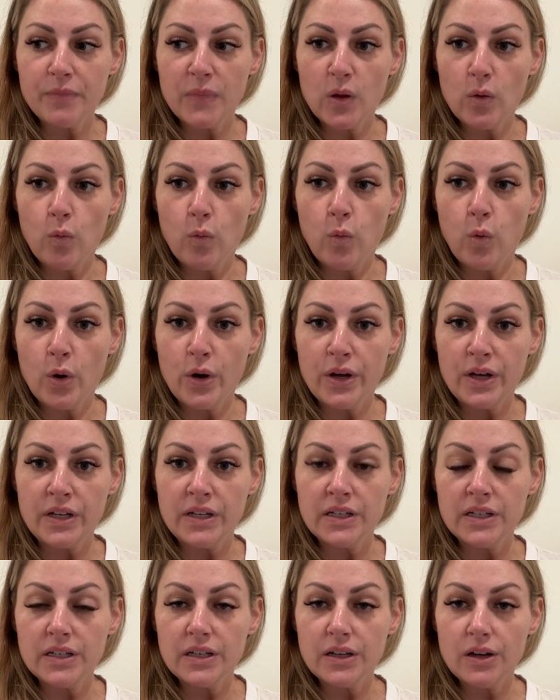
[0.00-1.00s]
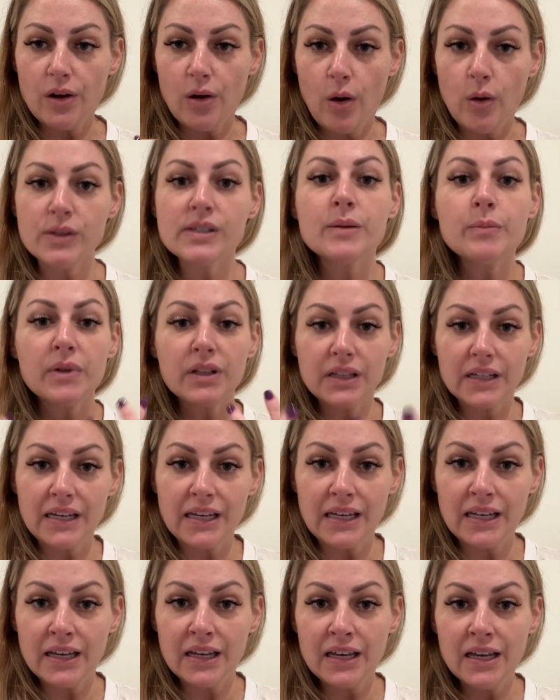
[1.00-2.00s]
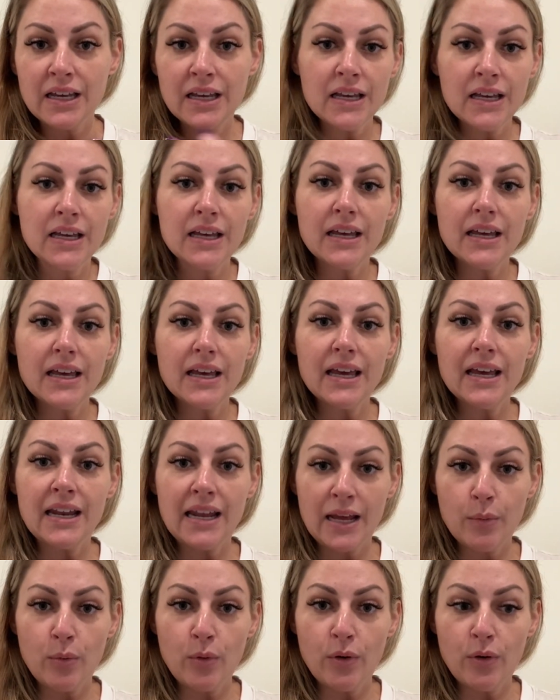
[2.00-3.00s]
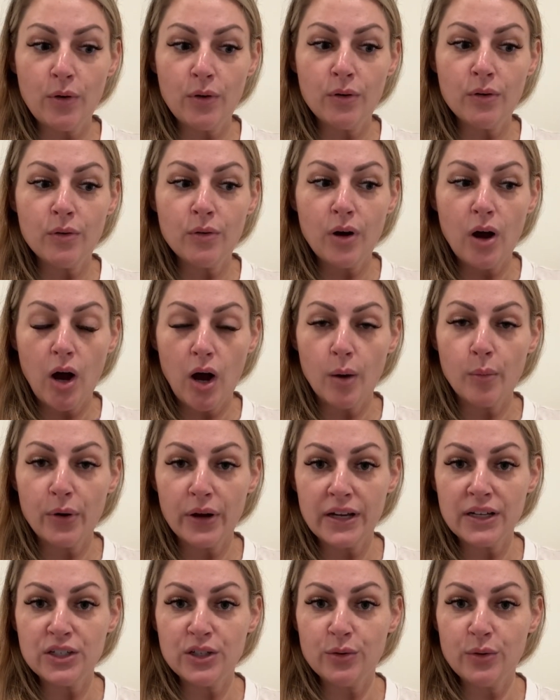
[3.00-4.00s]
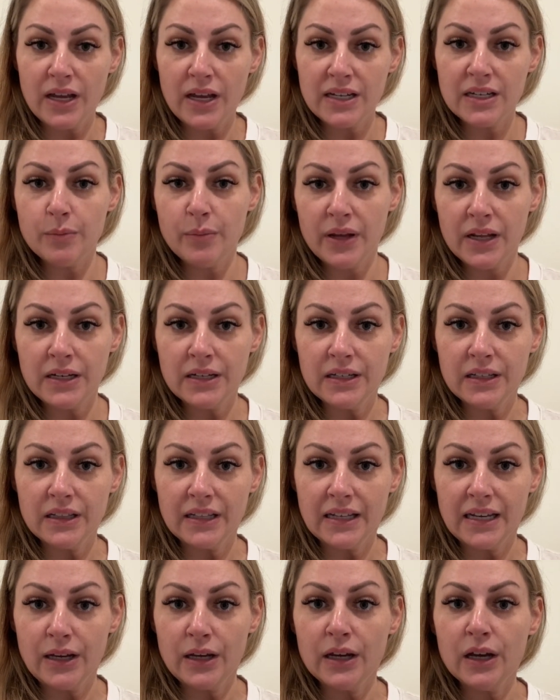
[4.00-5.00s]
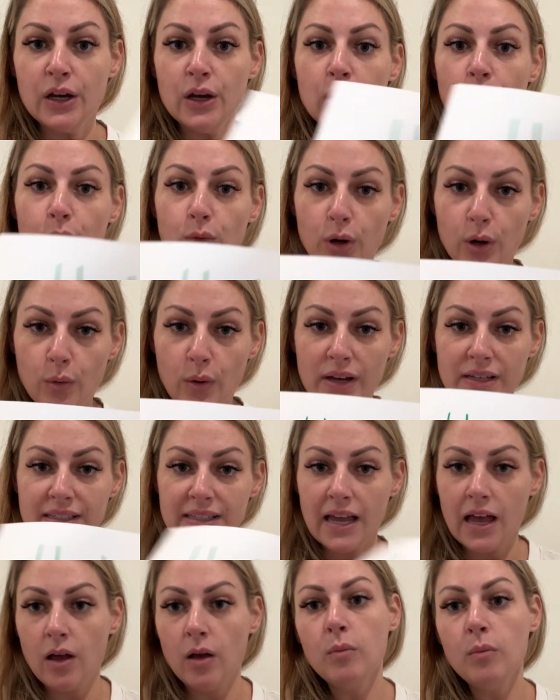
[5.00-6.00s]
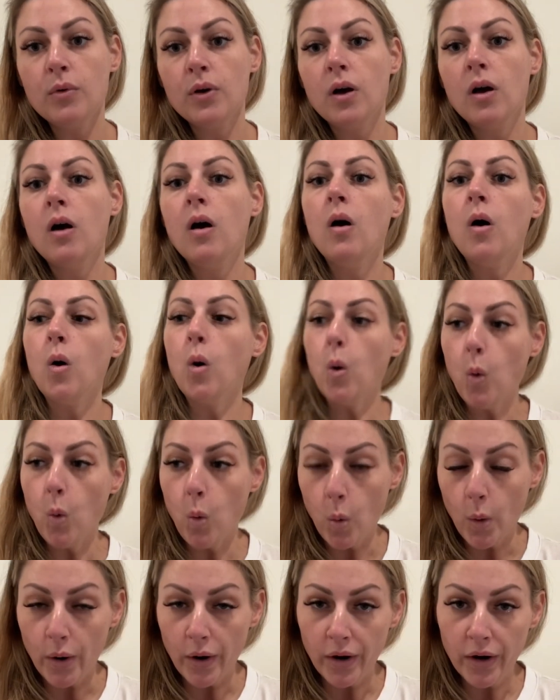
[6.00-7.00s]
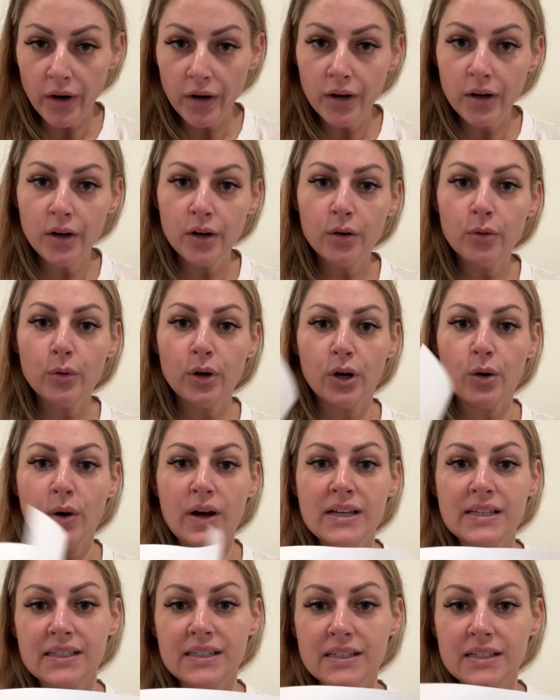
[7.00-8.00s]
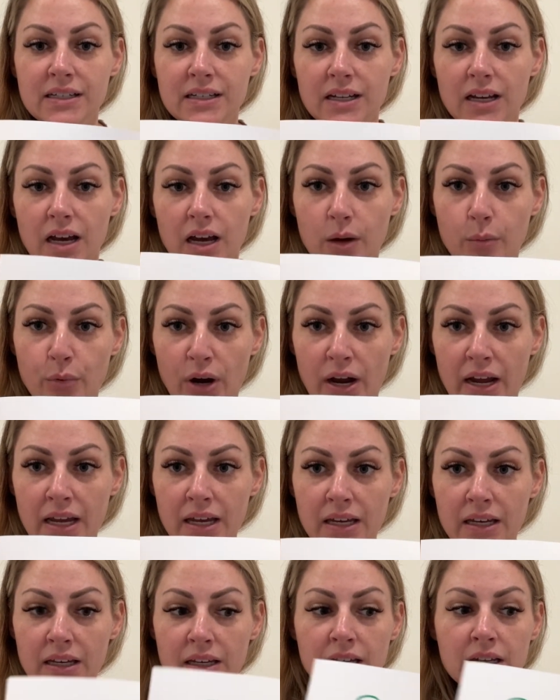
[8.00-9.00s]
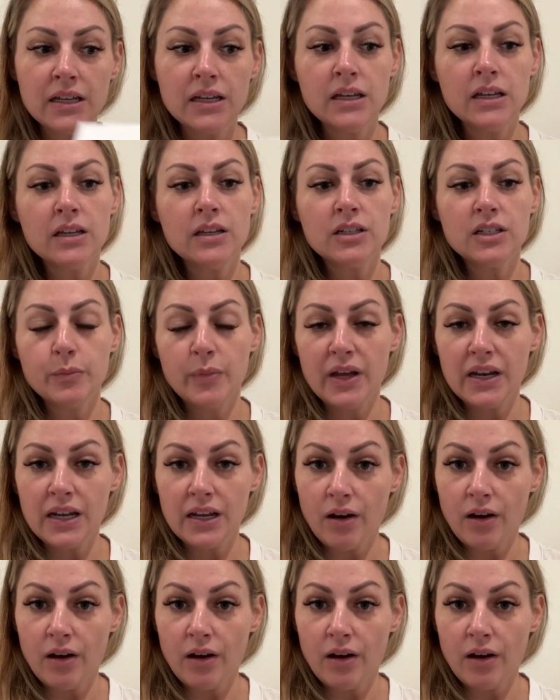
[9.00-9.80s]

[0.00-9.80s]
would ultimately enable Aubrey to independently request help or request a break, depending